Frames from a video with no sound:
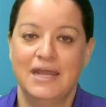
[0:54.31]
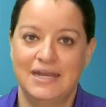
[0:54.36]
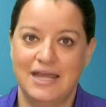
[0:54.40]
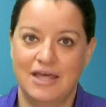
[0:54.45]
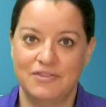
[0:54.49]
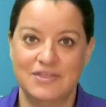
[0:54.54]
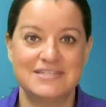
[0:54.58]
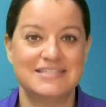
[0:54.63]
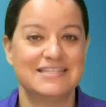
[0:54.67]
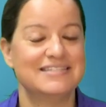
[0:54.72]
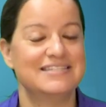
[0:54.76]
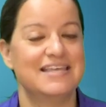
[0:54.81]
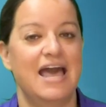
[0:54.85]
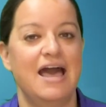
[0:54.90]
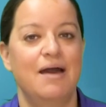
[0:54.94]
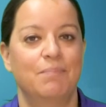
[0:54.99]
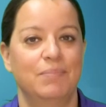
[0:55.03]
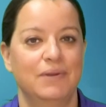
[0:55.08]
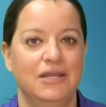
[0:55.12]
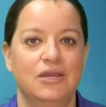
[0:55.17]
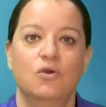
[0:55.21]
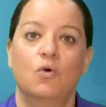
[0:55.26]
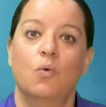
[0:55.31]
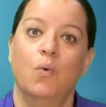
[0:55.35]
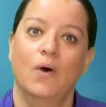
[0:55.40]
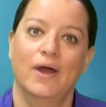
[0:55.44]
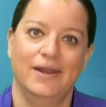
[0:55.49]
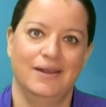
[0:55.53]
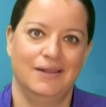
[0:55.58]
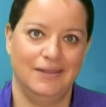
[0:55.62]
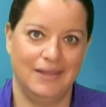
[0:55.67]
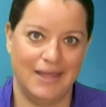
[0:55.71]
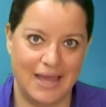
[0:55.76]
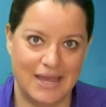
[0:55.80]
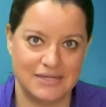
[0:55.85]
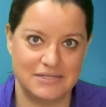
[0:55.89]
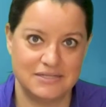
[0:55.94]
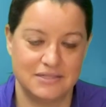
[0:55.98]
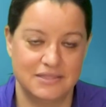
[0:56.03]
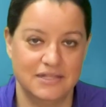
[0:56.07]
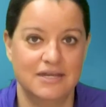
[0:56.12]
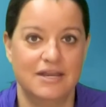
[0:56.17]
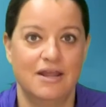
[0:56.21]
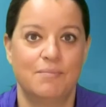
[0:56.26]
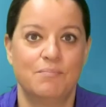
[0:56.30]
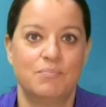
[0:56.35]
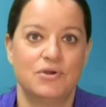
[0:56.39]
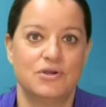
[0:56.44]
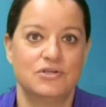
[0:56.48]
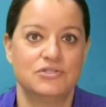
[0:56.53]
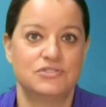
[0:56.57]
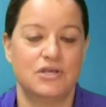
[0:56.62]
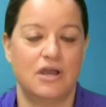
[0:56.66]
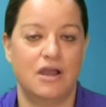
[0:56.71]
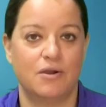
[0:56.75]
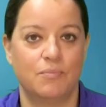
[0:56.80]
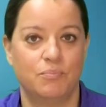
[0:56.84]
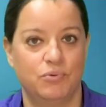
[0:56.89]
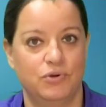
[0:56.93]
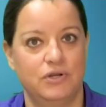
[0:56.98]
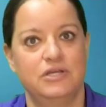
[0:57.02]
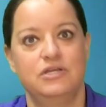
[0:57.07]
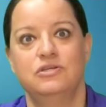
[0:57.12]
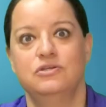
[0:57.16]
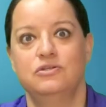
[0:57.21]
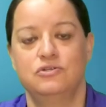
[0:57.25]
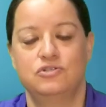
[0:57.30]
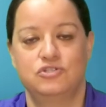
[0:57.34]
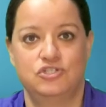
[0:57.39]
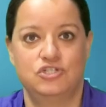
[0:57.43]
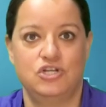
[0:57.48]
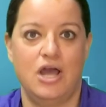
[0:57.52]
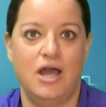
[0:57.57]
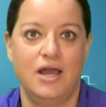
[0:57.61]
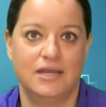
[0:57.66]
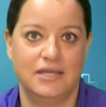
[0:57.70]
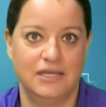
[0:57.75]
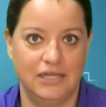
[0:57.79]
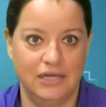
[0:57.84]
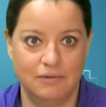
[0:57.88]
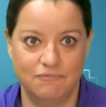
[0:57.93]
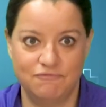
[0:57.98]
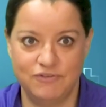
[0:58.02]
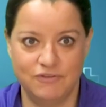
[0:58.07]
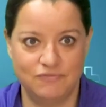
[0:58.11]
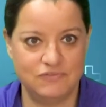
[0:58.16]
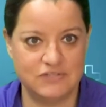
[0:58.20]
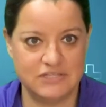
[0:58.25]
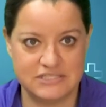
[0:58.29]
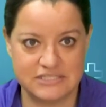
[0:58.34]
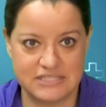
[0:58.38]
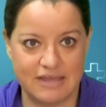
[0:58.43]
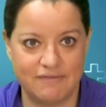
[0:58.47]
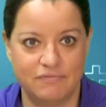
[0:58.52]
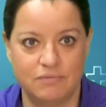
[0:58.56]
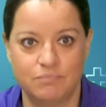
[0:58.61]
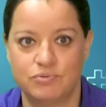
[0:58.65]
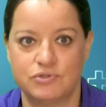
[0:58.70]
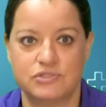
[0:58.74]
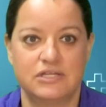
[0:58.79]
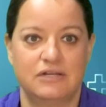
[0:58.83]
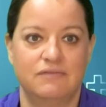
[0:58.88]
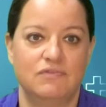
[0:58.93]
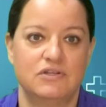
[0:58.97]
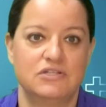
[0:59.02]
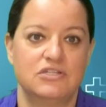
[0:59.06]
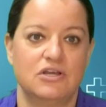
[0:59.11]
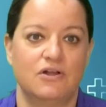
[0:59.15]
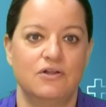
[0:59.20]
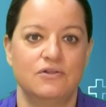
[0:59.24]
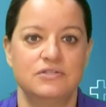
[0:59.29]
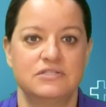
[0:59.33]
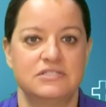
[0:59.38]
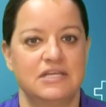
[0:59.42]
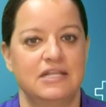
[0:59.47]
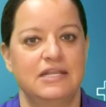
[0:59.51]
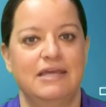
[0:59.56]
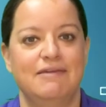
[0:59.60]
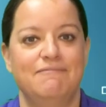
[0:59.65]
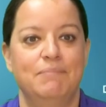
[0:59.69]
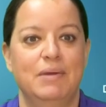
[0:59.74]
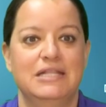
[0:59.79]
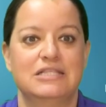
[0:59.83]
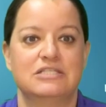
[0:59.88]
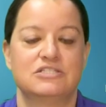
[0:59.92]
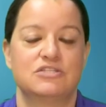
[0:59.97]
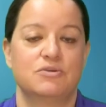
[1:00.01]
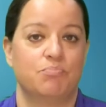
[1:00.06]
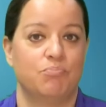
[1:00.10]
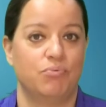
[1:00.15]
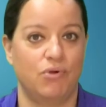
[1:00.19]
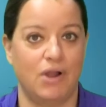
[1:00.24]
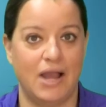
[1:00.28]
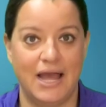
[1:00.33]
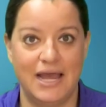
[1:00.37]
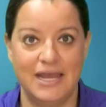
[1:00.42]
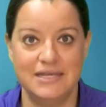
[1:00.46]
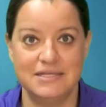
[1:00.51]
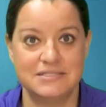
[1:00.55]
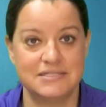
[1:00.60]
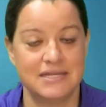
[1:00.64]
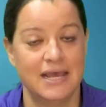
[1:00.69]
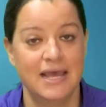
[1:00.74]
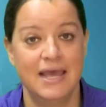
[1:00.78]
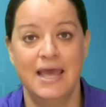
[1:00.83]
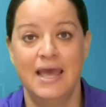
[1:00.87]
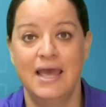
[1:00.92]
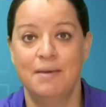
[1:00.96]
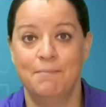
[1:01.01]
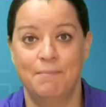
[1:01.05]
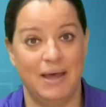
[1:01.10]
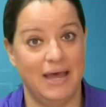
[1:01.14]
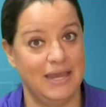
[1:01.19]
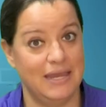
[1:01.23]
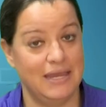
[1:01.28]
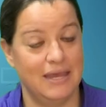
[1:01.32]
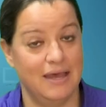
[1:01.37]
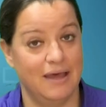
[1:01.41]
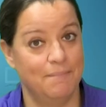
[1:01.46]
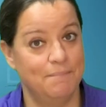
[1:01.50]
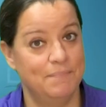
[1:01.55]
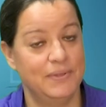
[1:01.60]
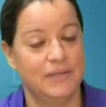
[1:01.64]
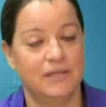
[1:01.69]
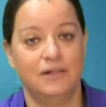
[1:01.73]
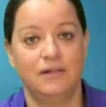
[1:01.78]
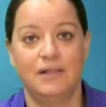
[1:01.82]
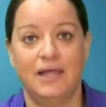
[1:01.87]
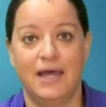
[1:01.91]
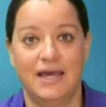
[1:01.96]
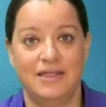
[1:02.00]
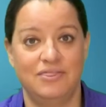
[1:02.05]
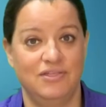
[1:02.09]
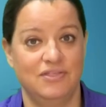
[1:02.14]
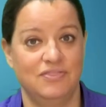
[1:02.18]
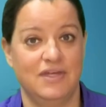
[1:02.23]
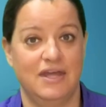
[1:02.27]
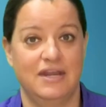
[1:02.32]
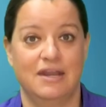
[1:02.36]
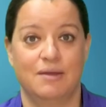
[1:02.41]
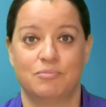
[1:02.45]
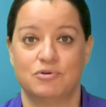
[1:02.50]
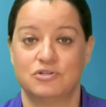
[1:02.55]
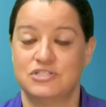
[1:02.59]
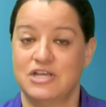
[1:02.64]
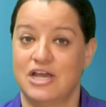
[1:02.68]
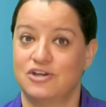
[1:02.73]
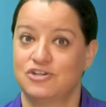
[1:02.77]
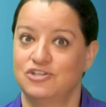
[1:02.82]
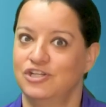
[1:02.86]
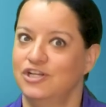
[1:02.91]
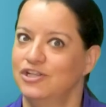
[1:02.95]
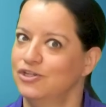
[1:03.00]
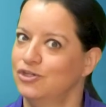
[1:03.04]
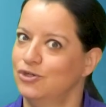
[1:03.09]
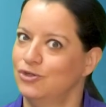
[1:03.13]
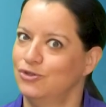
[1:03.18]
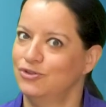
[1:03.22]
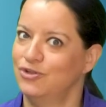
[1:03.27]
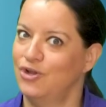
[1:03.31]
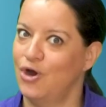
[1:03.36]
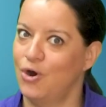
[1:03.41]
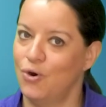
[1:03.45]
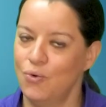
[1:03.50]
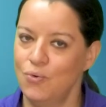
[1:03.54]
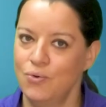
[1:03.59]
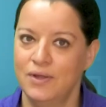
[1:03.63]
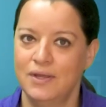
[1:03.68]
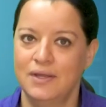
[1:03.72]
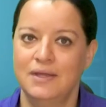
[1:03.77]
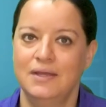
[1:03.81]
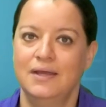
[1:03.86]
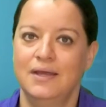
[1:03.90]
Now, this is happening quite a lot. The numbers are pretty shocking. 57% of adults said they've been surprised by a bill. I think that number is actually a little low.